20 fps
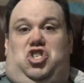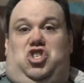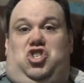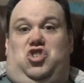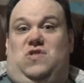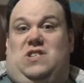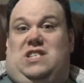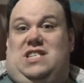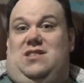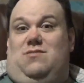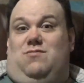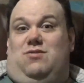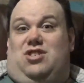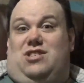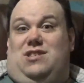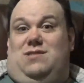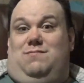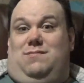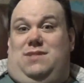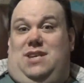Do kind of wish
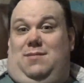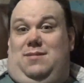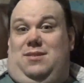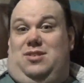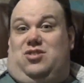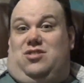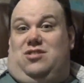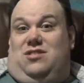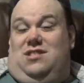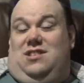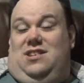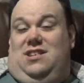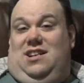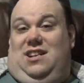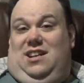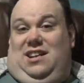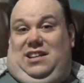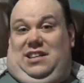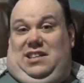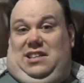they maybe started it
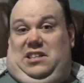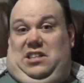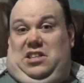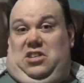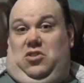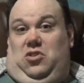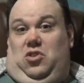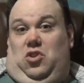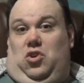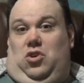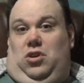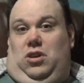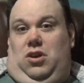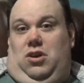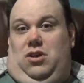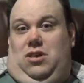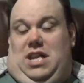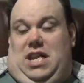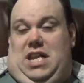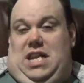a little
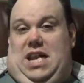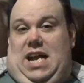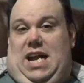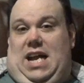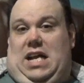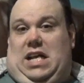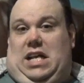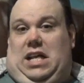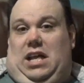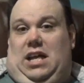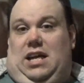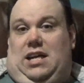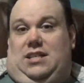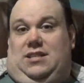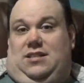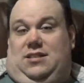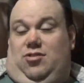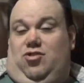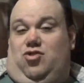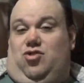earlier than 9 o'clock
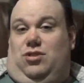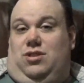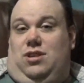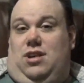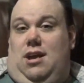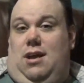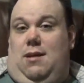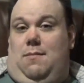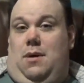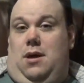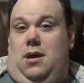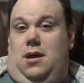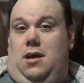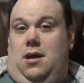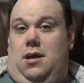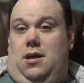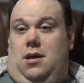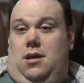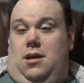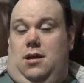Central Time.
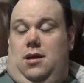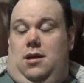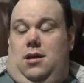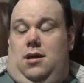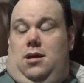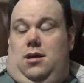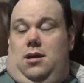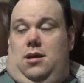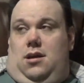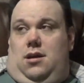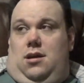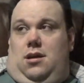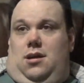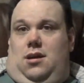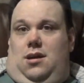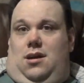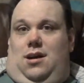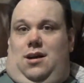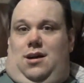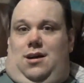
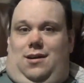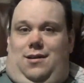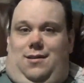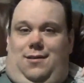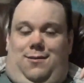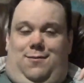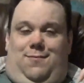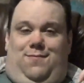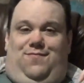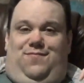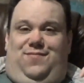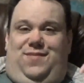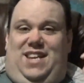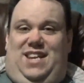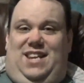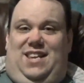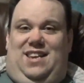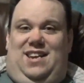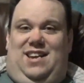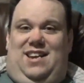And
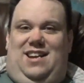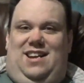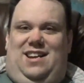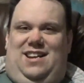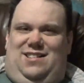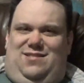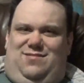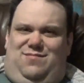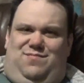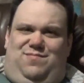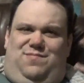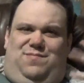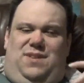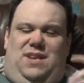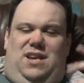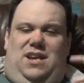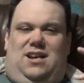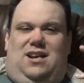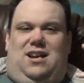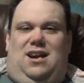again,
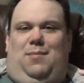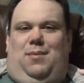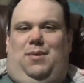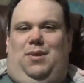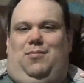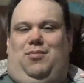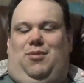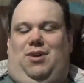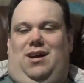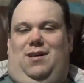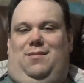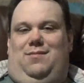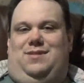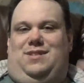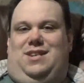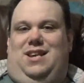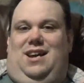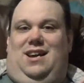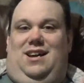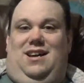a couple of the
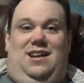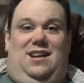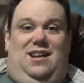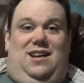problems, yeah.